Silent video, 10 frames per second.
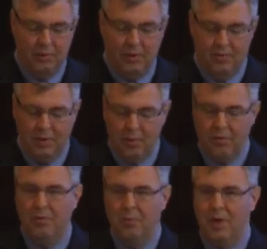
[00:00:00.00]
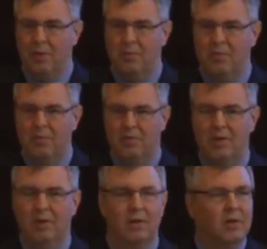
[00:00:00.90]
Pachauri from the
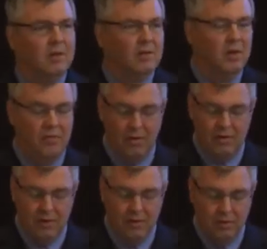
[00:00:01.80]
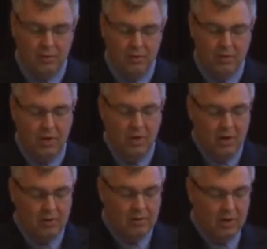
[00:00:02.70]
IPCC deliver a keynote.
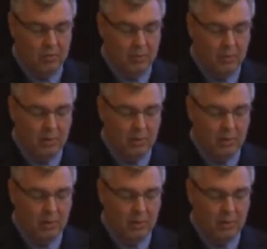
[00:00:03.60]
And second, we will